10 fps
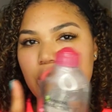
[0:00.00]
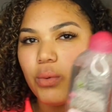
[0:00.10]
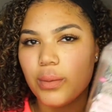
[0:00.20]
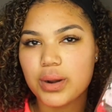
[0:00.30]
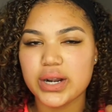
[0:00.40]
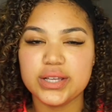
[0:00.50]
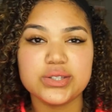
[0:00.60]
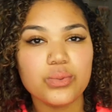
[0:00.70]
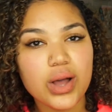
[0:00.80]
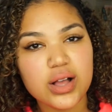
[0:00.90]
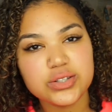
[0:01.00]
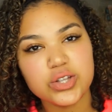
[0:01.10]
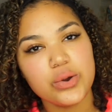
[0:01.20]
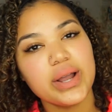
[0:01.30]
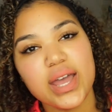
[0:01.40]
at Walmart as well,
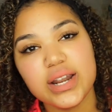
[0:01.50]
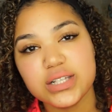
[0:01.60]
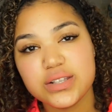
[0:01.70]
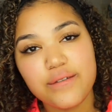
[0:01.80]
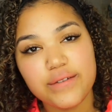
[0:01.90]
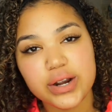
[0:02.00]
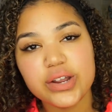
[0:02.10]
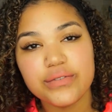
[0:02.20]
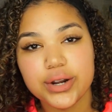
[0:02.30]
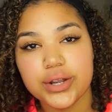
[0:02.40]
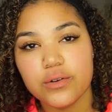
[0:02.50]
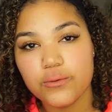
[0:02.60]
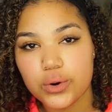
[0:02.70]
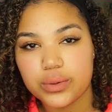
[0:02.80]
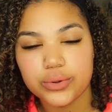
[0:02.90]
so again, it's very
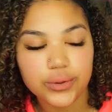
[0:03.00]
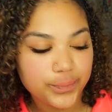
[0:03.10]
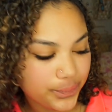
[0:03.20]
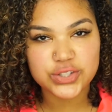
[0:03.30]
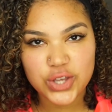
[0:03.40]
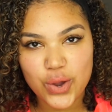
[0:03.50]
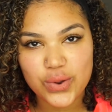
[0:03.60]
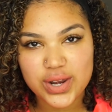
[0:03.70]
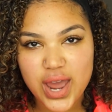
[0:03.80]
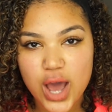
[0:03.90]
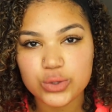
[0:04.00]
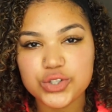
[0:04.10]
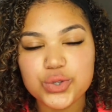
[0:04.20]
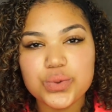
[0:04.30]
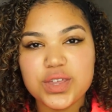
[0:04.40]
affordable. So now
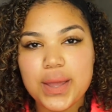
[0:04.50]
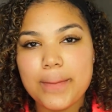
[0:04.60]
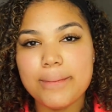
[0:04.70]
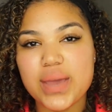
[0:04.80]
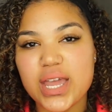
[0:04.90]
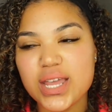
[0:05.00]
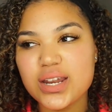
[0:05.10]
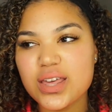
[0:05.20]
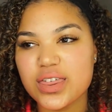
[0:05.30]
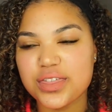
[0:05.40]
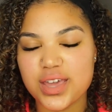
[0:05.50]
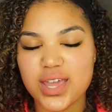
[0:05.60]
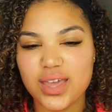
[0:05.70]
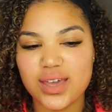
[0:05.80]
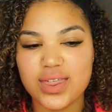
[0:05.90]
to the main
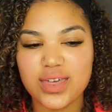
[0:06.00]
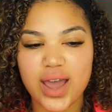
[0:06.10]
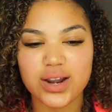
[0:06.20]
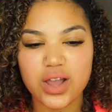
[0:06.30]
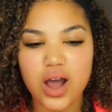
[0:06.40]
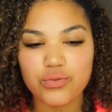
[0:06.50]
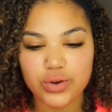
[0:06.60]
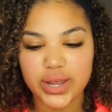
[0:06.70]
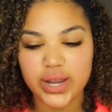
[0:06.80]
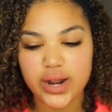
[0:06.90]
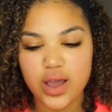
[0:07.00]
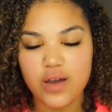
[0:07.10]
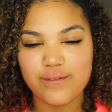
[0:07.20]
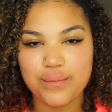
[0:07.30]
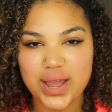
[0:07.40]
thing that got rid
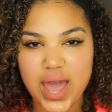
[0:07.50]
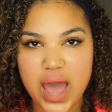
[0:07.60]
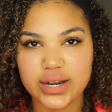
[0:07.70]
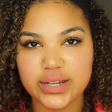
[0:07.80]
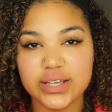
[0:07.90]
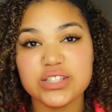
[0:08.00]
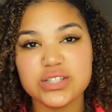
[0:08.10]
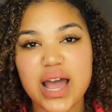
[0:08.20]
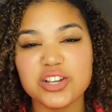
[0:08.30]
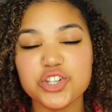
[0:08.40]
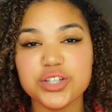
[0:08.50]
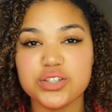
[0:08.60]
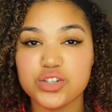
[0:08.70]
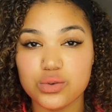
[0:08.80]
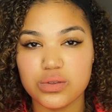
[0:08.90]
of my acne. It's
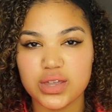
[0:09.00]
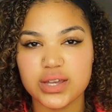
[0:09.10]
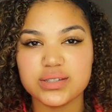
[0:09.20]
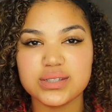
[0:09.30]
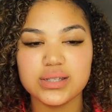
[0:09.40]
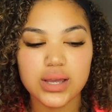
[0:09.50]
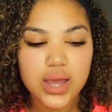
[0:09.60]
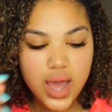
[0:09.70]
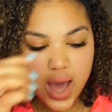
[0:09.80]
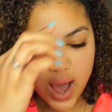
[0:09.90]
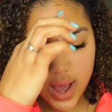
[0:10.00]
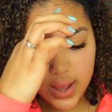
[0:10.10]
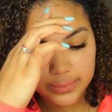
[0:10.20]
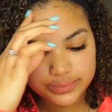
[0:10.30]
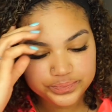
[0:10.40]
actually two things.
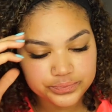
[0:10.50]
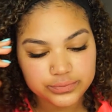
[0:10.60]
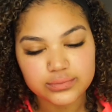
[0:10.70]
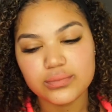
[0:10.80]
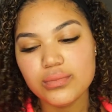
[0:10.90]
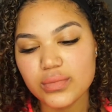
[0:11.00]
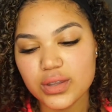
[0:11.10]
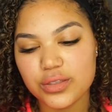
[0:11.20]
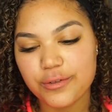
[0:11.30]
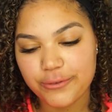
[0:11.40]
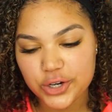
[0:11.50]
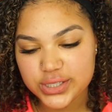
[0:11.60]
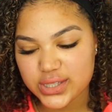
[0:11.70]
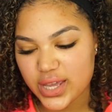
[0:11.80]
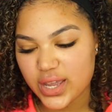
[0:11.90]
The
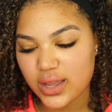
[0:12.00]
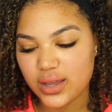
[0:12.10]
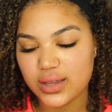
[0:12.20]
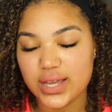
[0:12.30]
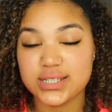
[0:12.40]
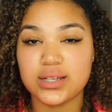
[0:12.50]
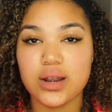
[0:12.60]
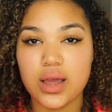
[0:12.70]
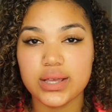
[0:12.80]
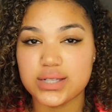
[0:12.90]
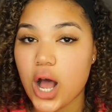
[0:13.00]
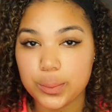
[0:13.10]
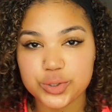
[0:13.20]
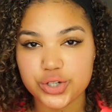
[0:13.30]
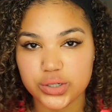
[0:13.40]
first thing is
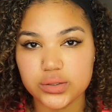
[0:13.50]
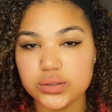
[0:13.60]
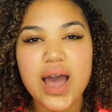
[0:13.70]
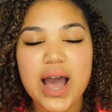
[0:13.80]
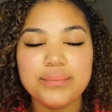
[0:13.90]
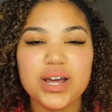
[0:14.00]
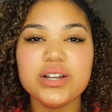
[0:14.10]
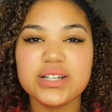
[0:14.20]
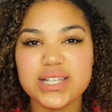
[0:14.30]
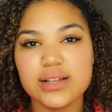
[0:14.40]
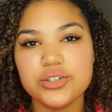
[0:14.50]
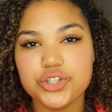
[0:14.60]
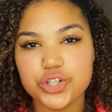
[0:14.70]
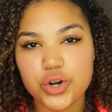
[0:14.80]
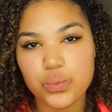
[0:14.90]
optional. I'm not exactly
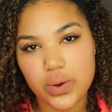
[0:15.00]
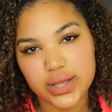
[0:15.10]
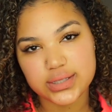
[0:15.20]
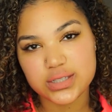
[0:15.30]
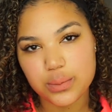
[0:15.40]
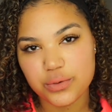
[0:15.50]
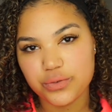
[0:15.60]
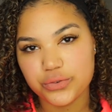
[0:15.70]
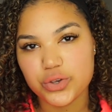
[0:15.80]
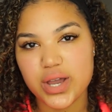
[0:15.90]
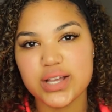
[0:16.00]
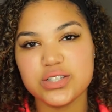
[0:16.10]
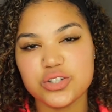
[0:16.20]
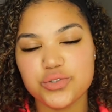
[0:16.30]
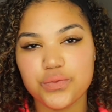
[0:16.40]
sure what some of you
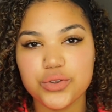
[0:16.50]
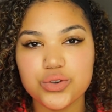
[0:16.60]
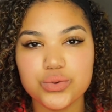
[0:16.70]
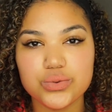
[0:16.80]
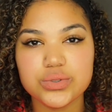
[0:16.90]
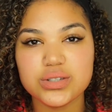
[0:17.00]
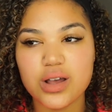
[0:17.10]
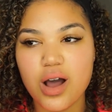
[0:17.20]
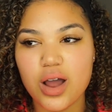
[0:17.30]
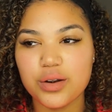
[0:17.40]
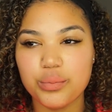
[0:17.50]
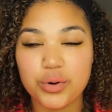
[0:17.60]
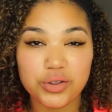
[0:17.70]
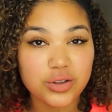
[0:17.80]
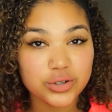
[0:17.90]
guys' views on
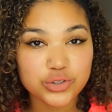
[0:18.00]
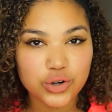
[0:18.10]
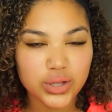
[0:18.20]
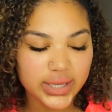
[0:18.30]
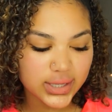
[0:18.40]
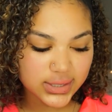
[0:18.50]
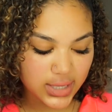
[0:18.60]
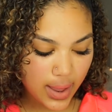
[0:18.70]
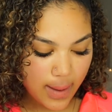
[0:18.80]
birth control is,